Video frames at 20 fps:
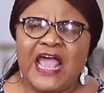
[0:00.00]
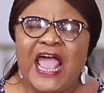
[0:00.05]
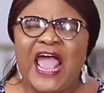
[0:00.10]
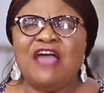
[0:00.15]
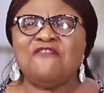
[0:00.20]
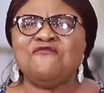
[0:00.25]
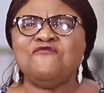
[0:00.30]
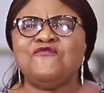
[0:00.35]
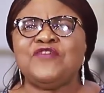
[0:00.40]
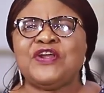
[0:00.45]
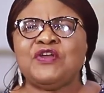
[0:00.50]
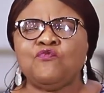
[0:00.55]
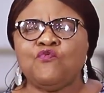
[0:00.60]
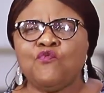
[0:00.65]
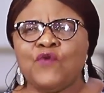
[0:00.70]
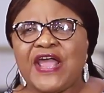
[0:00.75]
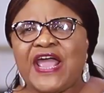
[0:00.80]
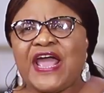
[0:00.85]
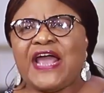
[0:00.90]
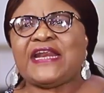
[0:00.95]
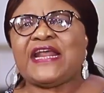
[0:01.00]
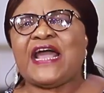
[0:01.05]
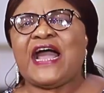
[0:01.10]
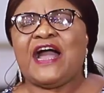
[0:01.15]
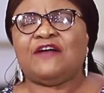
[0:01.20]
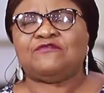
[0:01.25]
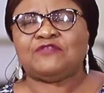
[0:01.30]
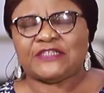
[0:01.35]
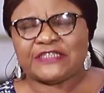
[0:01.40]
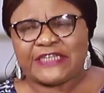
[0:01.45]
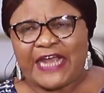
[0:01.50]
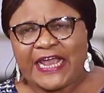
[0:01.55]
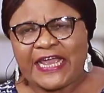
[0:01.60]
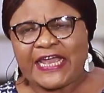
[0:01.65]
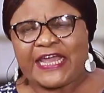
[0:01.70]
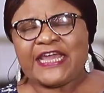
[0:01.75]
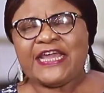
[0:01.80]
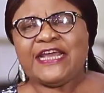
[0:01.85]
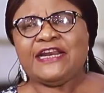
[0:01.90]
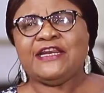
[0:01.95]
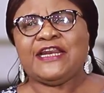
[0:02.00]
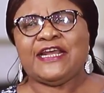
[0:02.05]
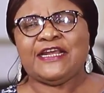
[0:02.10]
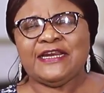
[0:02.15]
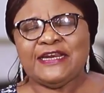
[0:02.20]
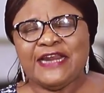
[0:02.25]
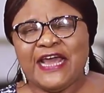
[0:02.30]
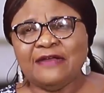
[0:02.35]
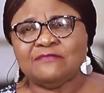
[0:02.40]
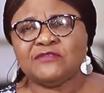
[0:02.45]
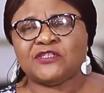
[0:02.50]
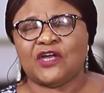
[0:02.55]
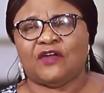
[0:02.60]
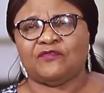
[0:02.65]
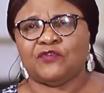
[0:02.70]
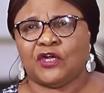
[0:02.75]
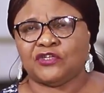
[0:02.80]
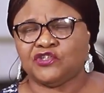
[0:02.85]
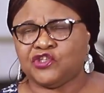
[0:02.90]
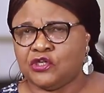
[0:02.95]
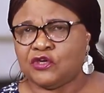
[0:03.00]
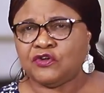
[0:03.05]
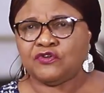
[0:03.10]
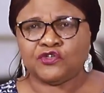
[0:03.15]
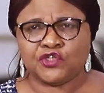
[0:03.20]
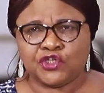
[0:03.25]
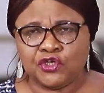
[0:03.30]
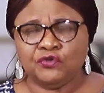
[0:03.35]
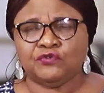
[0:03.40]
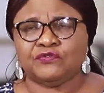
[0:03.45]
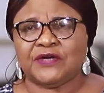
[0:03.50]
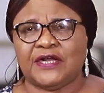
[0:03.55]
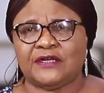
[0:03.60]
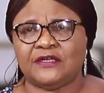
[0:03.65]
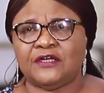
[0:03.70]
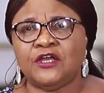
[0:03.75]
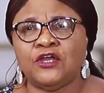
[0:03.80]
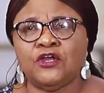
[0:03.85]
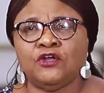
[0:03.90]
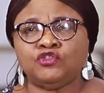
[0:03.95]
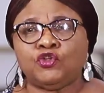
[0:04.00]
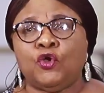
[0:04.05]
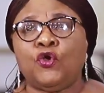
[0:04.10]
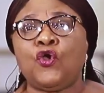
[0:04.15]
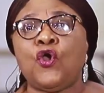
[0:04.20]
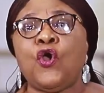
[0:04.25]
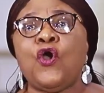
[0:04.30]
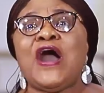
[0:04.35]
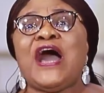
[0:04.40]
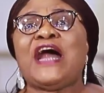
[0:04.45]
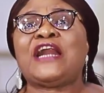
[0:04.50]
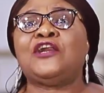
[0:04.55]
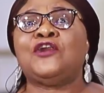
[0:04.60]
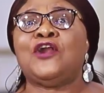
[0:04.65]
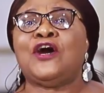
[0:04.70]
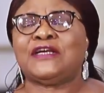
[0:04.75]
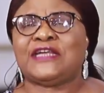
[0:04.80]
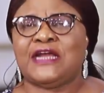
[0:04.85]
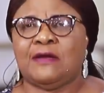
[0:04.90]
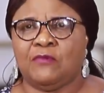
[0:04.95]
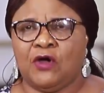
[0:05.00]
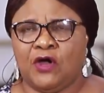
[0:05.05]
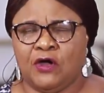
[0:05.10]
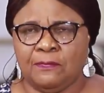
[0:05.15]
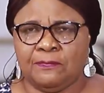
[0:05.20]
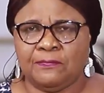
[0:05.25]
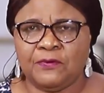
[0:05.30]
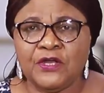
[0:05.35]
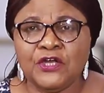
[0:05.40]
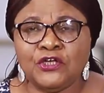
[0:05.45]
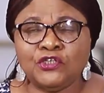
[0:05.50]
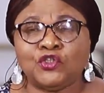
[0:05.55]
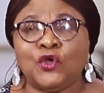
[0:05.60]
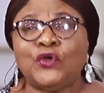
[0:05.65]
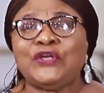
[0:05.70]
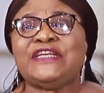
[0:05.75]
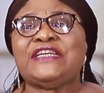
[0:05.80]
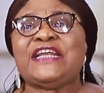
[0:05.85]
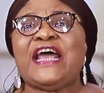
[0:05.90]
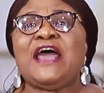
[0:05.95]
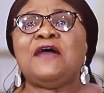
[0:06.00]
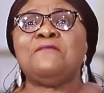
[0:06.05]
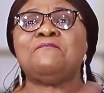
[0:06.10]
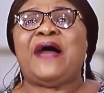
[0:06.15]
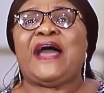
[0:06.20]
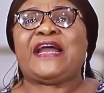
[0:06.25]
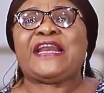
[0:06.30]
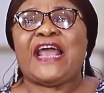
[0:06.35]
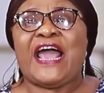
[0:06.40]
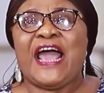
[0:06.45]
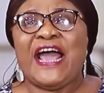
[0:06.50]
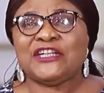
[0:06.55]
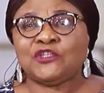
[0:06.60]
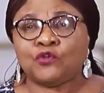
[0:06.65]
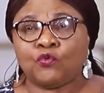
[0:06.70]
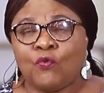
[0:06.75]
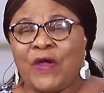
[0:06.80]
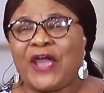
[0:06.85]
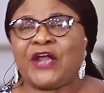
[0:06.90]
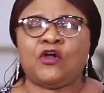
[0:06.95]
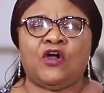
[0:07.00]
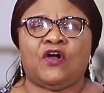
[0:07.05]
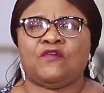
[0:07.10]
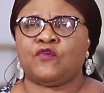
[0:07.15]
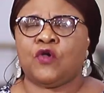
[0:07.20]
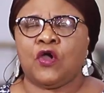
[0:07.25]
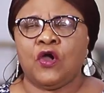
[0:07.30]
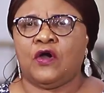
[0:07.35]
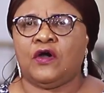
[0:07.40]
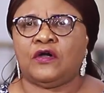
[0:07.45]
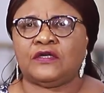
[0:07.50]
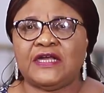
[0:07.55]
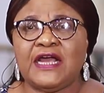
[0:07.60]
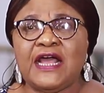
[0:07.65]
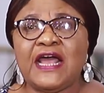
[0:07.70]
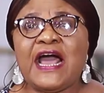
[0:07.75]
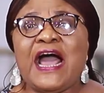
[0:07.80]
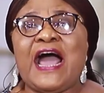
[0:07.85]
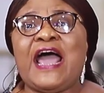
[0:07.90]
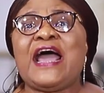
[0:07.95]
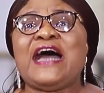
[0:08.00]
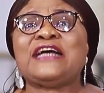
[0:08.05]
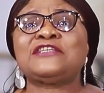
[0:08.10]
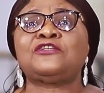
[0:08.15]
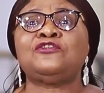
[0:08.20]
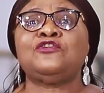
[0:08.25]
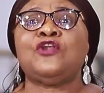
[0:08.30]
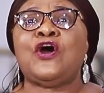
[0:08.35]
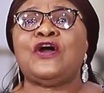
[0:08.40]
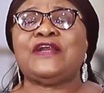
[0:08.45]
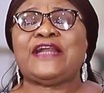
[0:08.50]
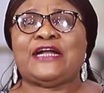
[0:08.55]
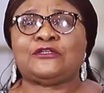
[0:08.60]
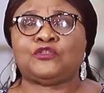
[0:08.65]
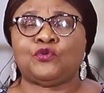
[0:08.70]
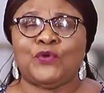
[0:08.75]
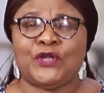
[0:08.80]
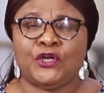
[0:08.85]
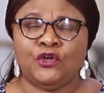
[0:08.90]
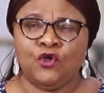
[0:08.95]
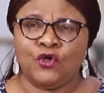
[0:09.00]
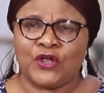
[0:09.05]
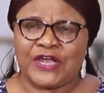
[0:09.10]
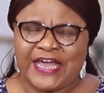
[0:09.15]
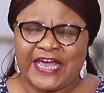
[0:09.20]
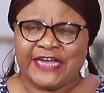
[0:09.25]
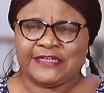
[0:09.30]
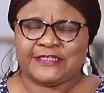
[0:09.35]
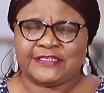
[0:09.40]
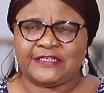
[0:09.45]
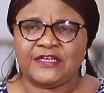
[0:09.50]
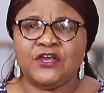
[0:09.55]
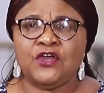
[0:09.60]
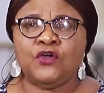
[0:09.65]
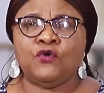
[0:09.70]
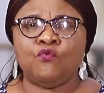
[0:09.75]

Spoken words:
Everywhere they have taken the names of your children to go and lock them up. Today, by the earthquake of God, I ask, Lord, that you will locate